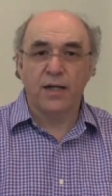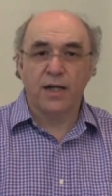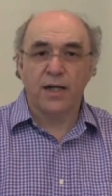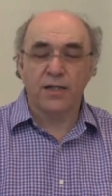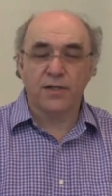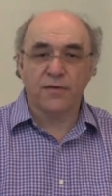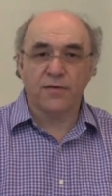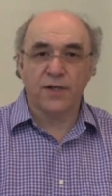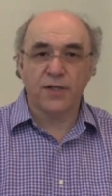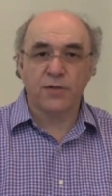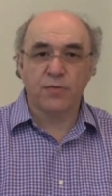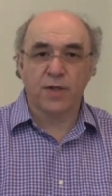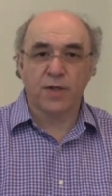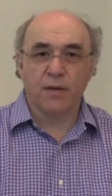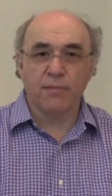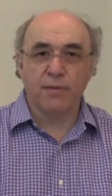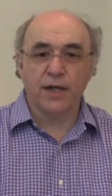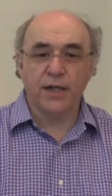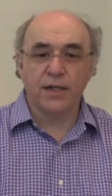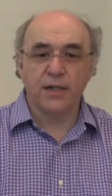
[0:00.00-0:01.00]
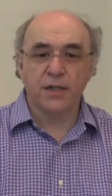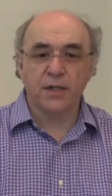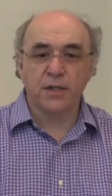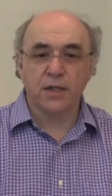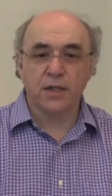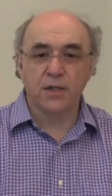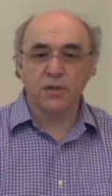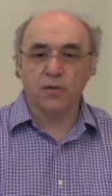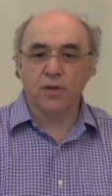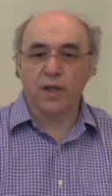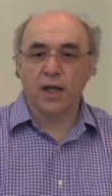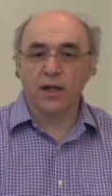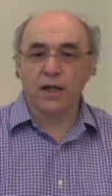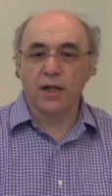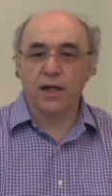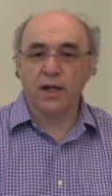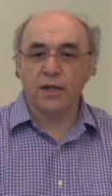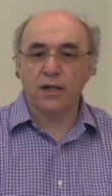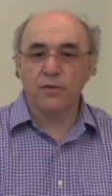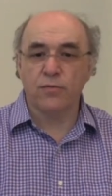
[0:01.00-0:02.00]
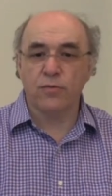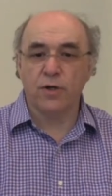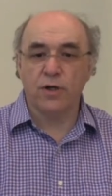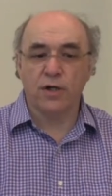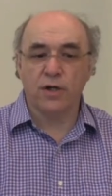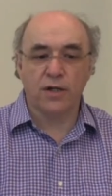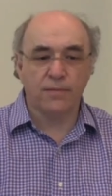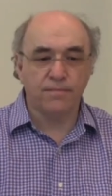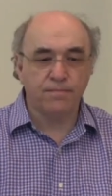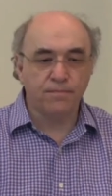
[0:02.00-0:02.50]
interface with our brain is all that likely to work.